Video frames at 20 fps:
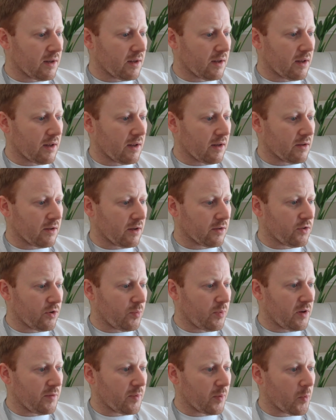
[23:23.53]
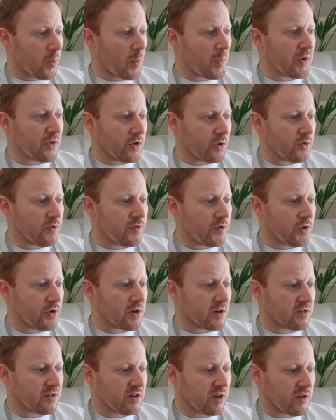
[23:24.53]
I, I, I do believe, but when we do food
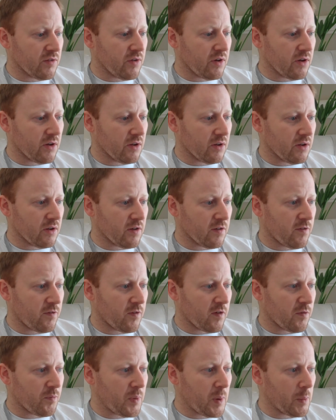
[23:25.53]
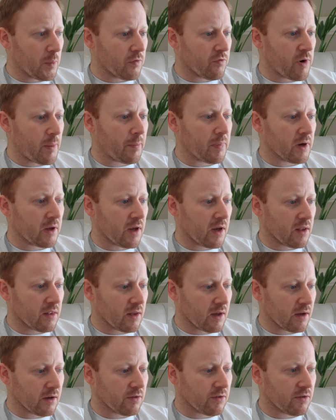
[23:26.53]
on TV, if if people replicate
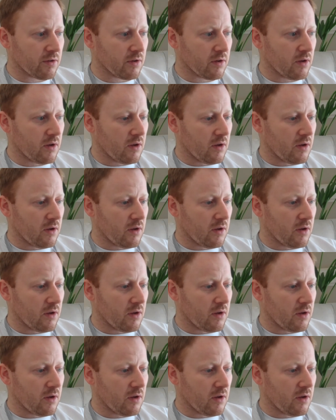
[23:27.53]
that,